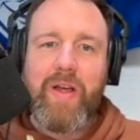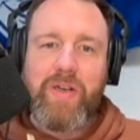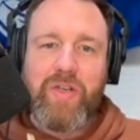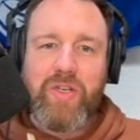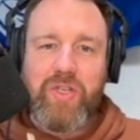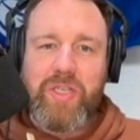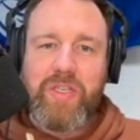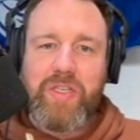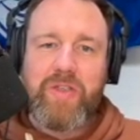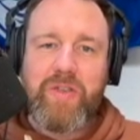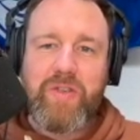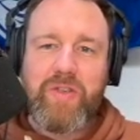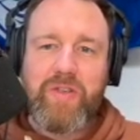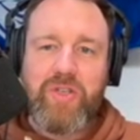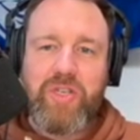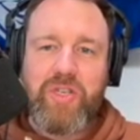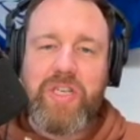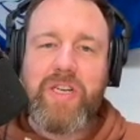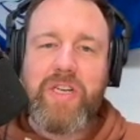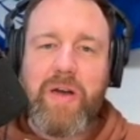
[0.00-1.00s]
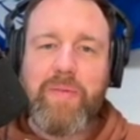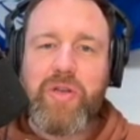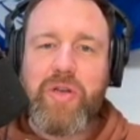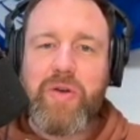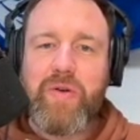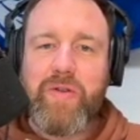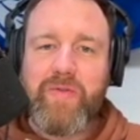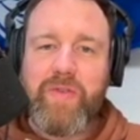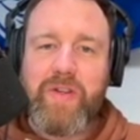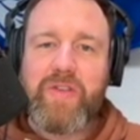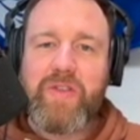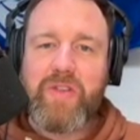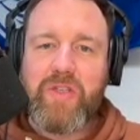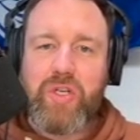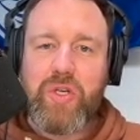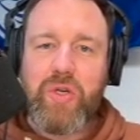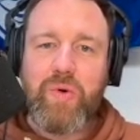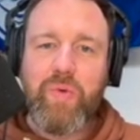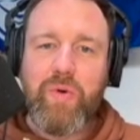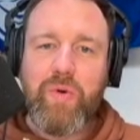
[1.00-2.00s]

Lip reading: GW and VCU were